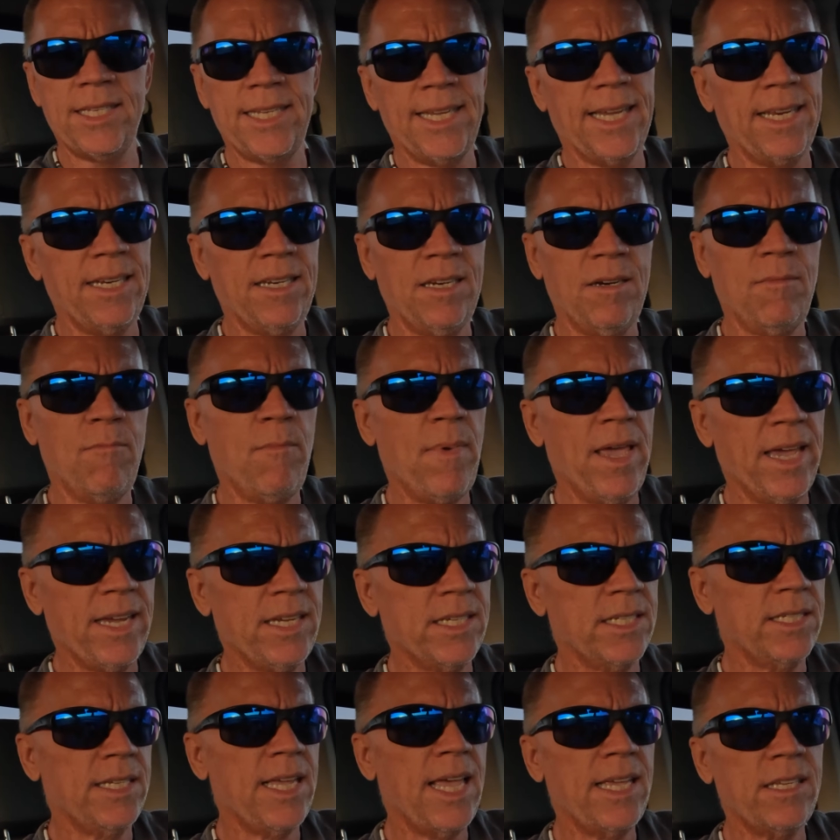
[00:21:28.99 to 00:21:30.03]
didn't
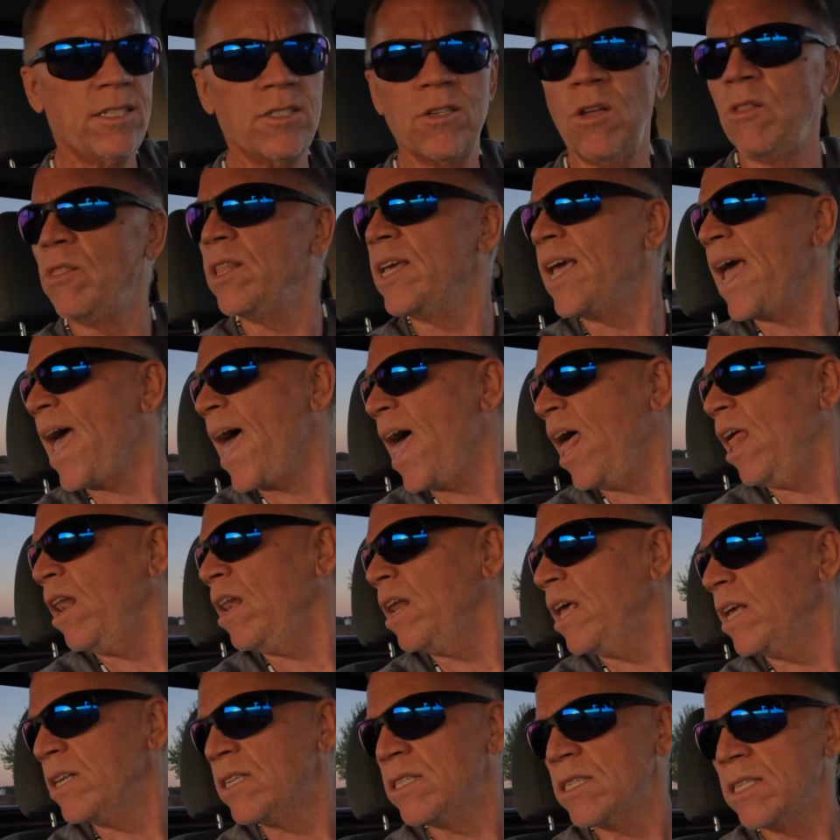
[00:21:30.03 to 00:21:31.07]
make sense on the
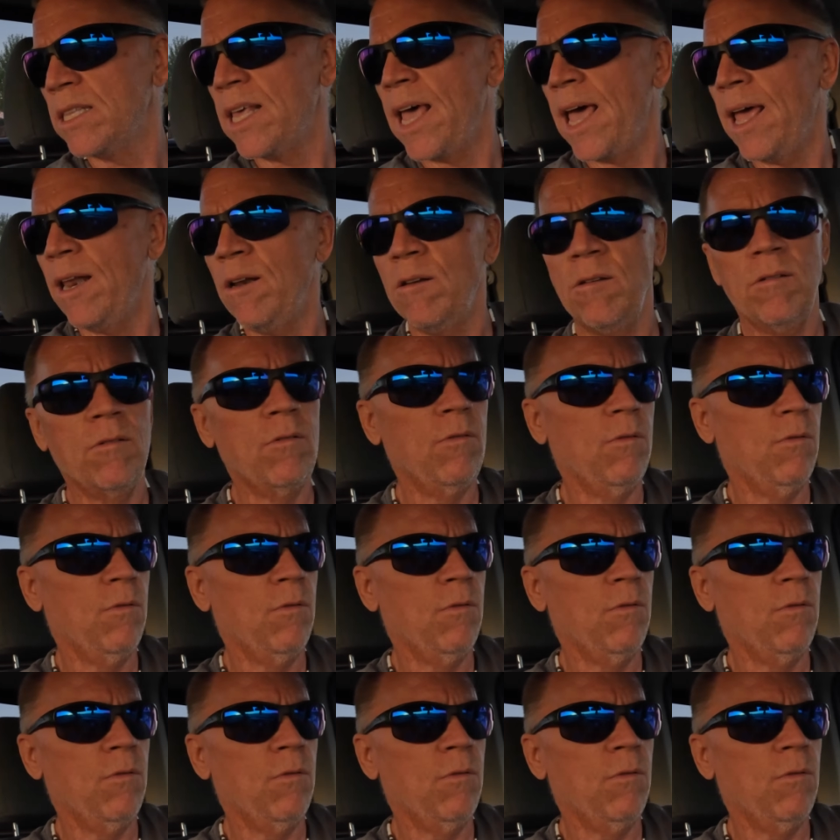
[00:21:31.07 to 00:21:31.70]
outlets that